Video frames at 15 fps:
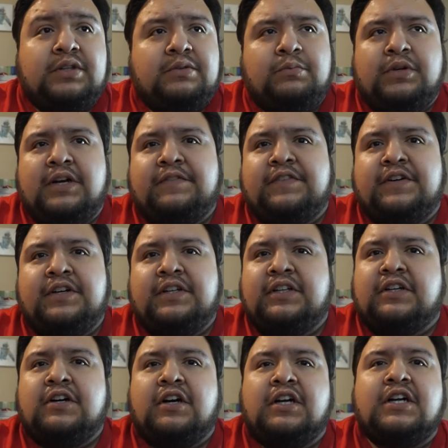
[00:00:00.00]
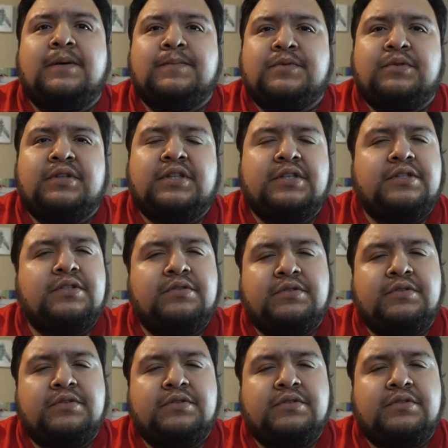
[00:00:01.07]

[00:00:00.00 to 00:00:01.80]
whatever the car comes with is